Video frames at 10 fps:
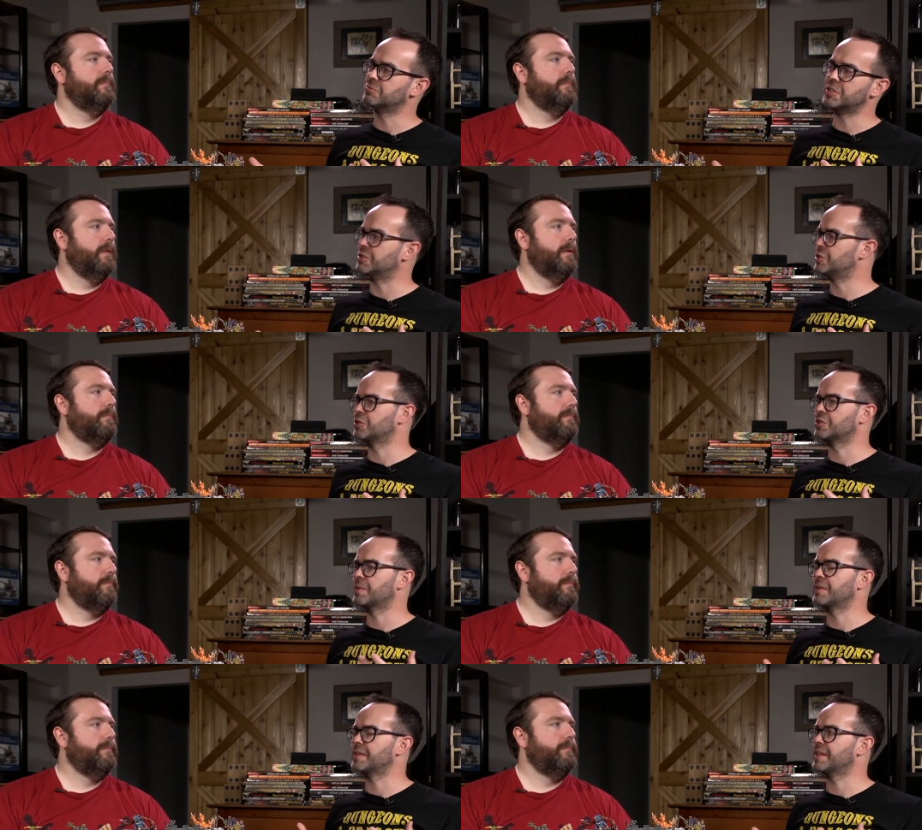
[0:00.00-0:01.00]
Speaker 1: is it just
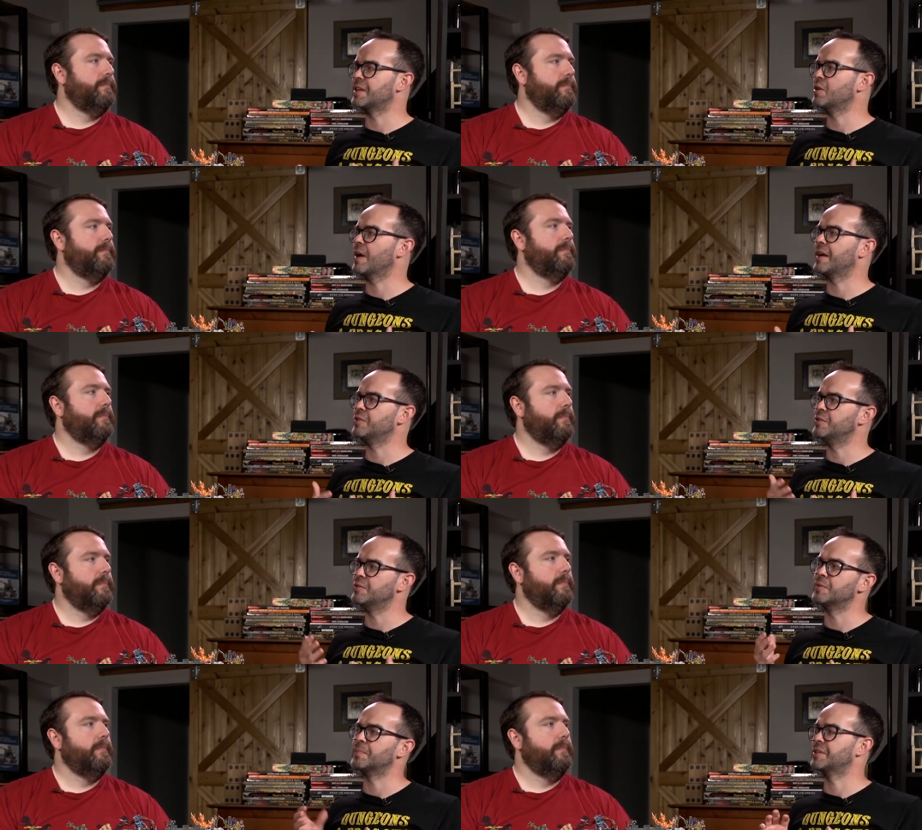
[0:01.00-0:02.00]
something that they know how to
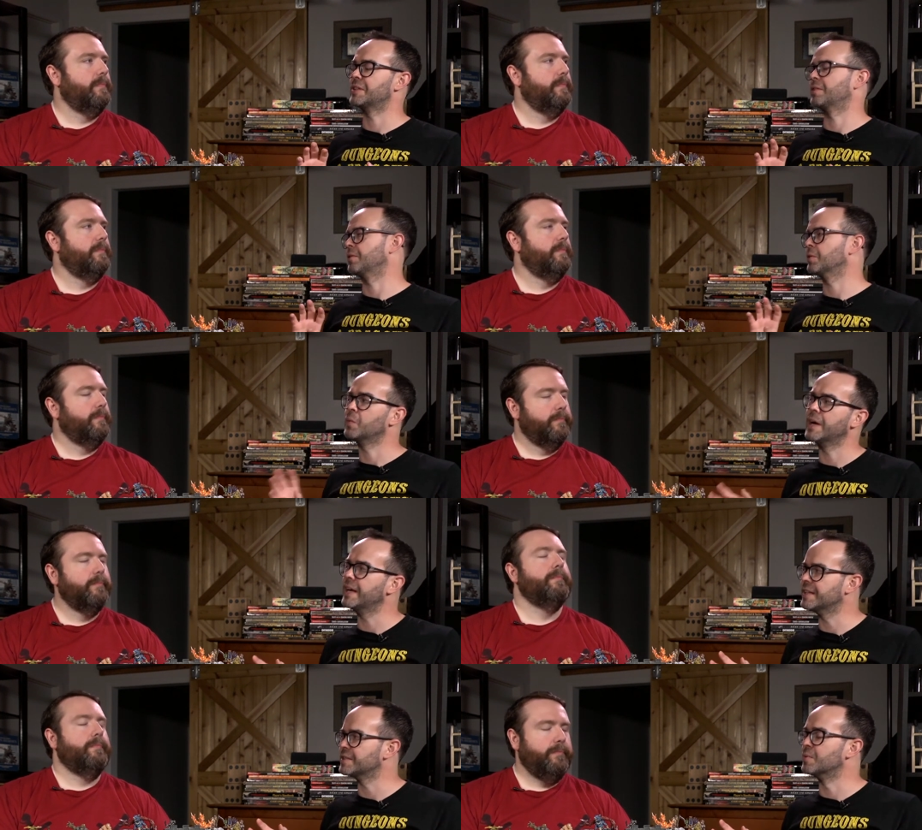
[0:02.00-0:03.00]
do a particular
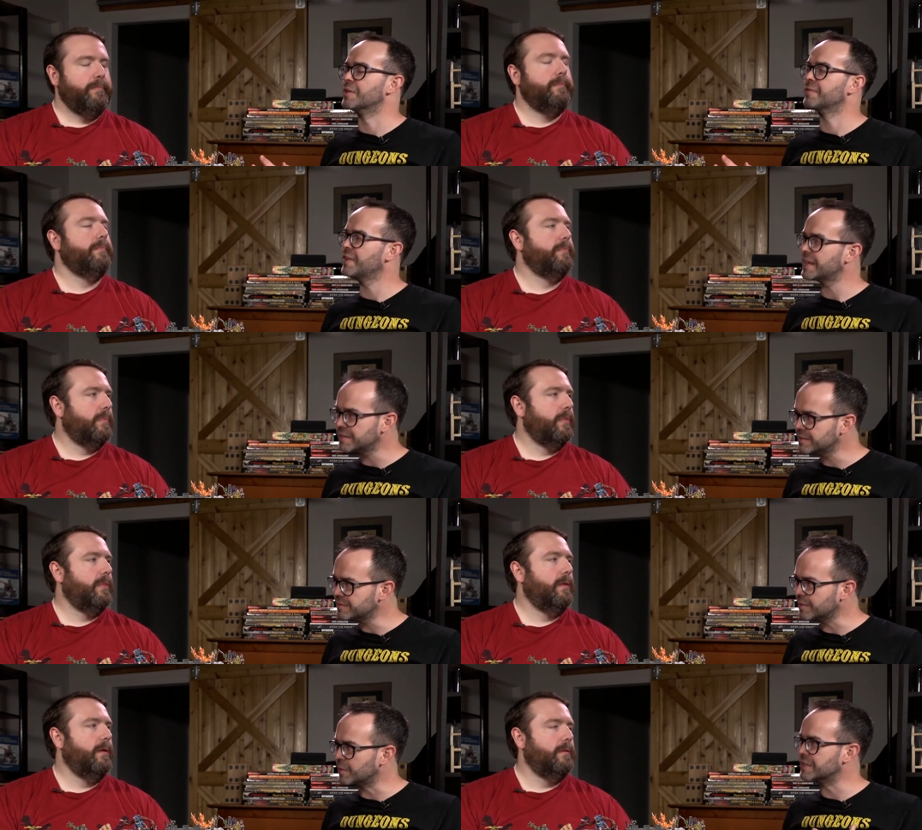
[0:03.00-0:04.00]
way that's more
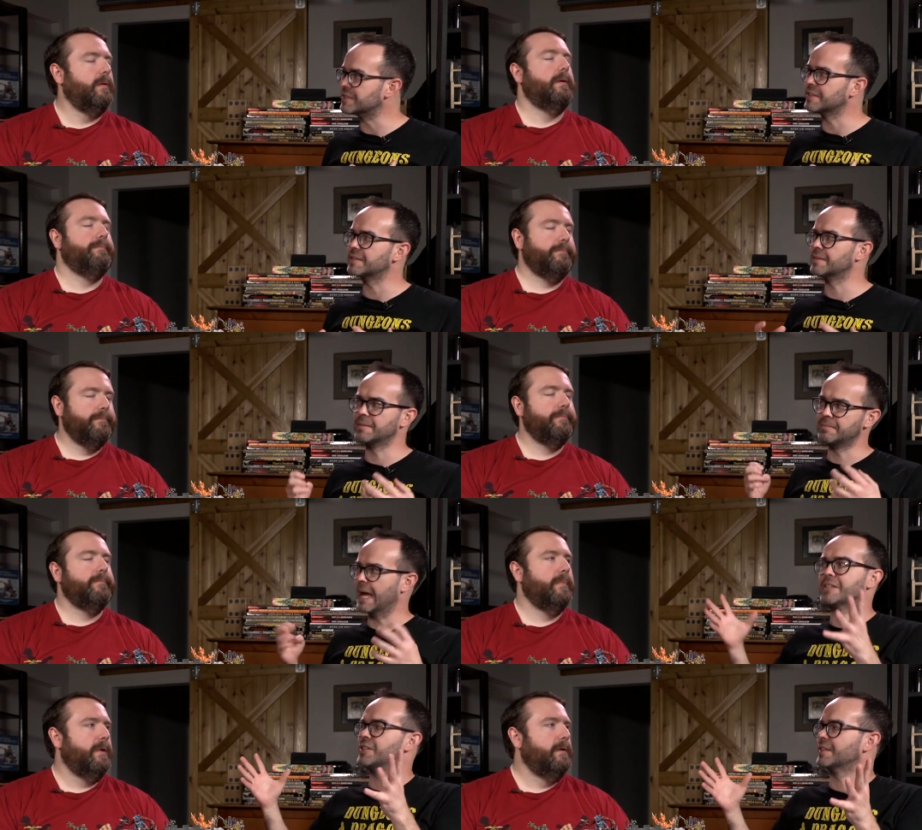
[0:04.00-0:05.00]
effective or is it
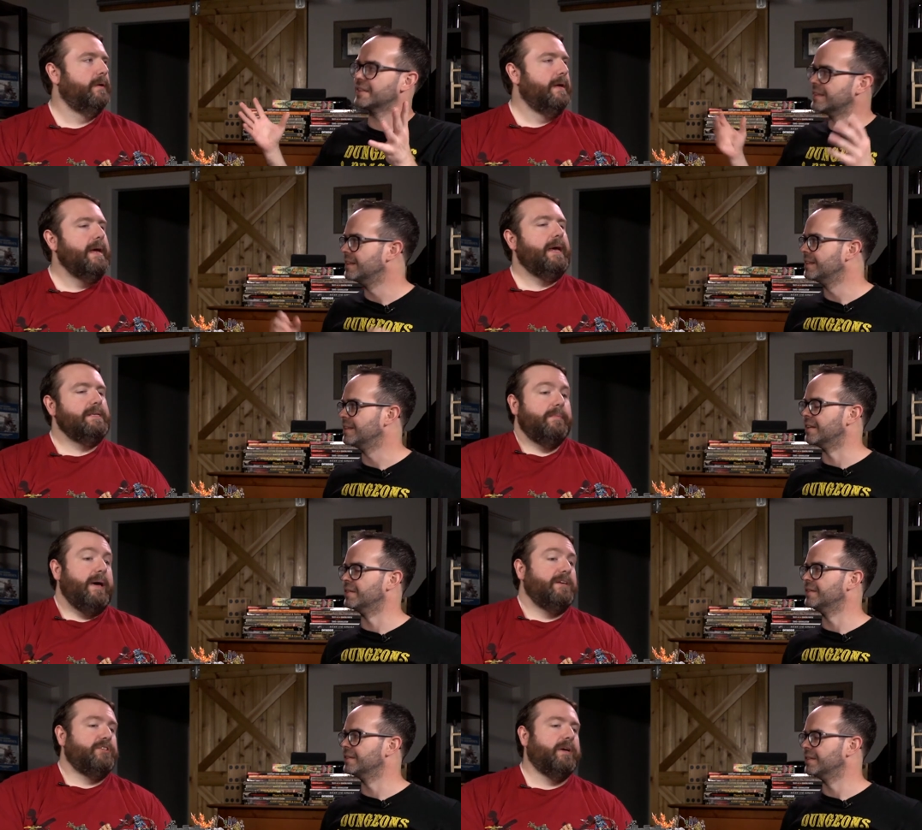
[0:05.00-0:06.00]
magic
Speaker 2: is yeah. it
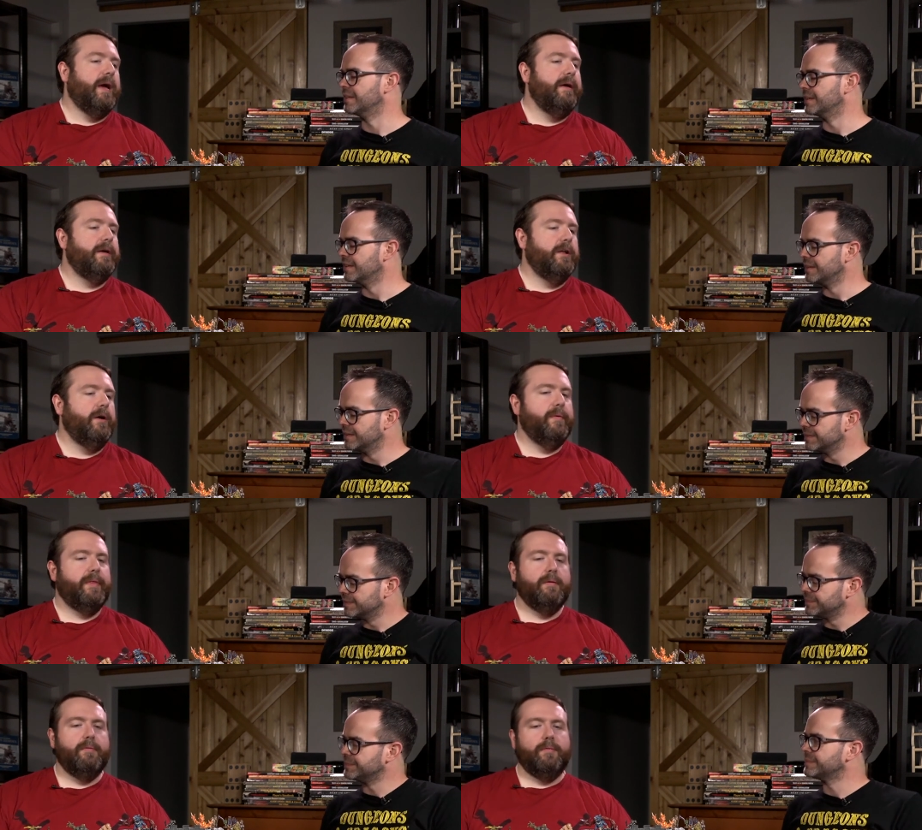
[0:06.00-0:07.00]
magic i you know
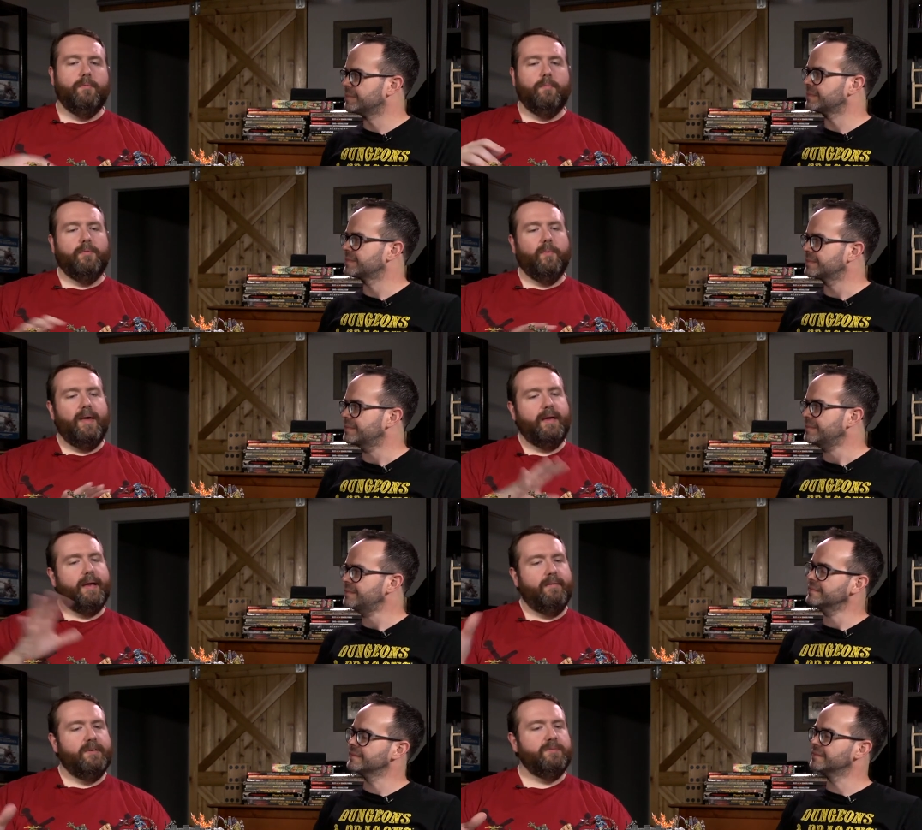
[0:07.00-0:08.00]
the, the the way
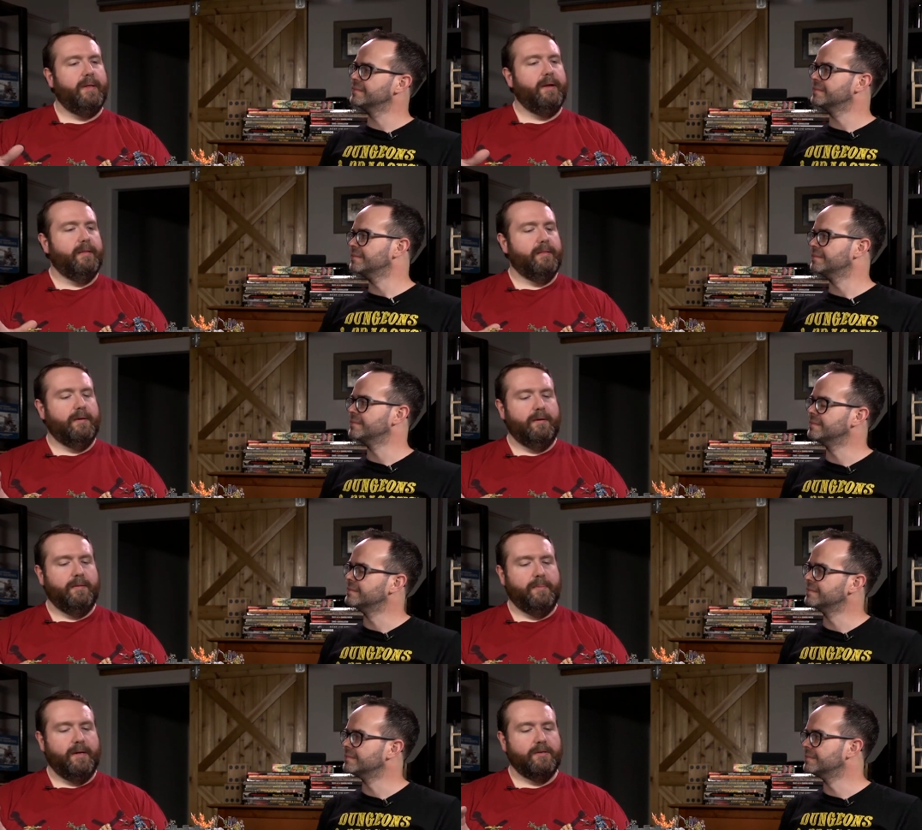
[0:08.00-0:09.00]
they kind of explain it in the
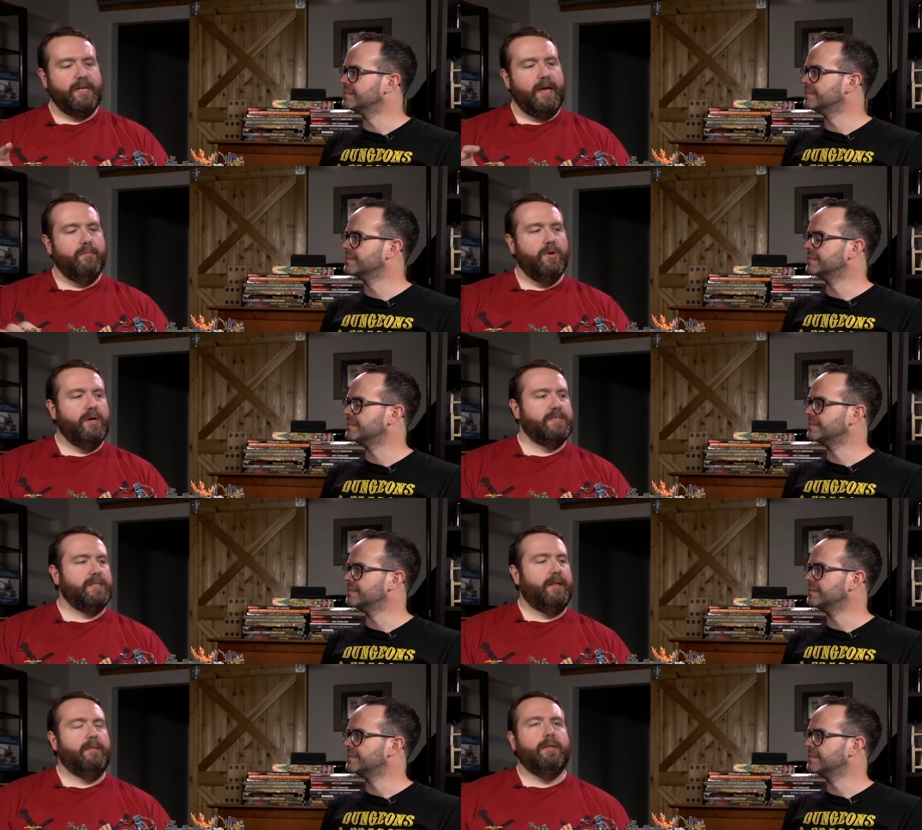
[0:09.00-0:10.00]
the player's handbook
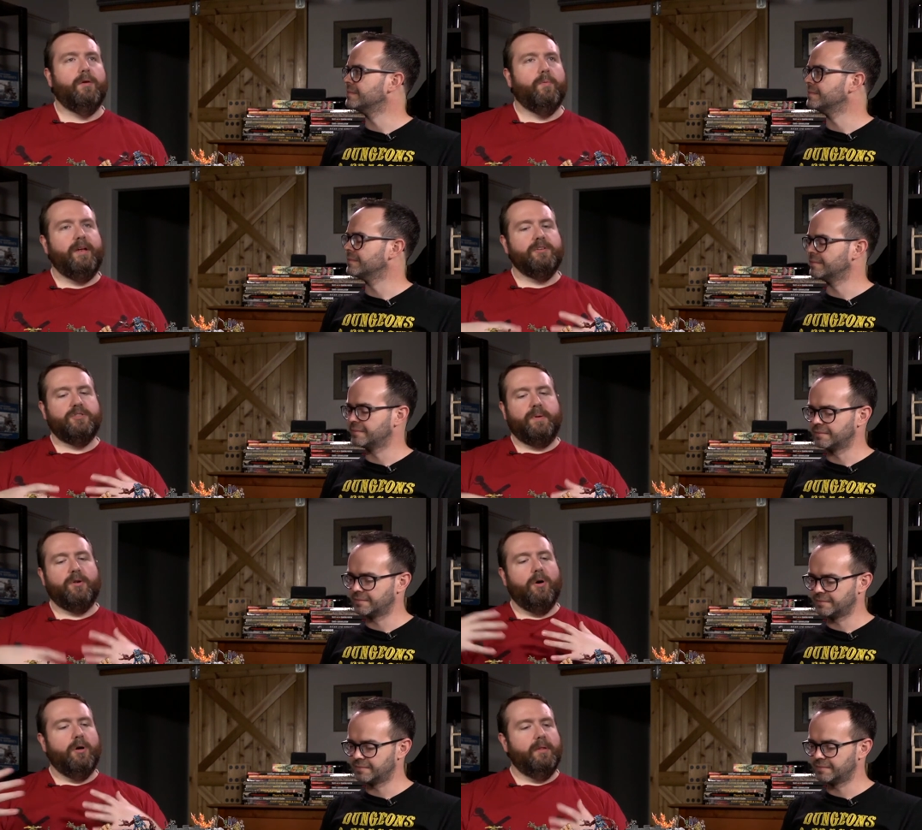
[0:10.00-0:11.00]
is that you know rangers
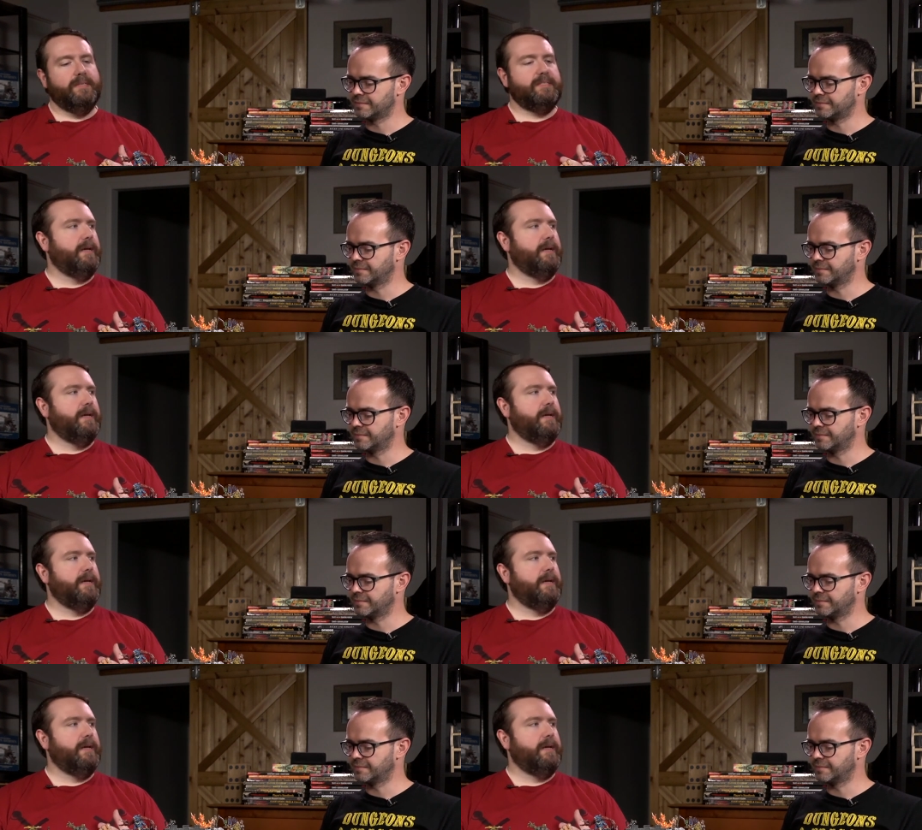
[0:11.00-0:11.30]
spend all this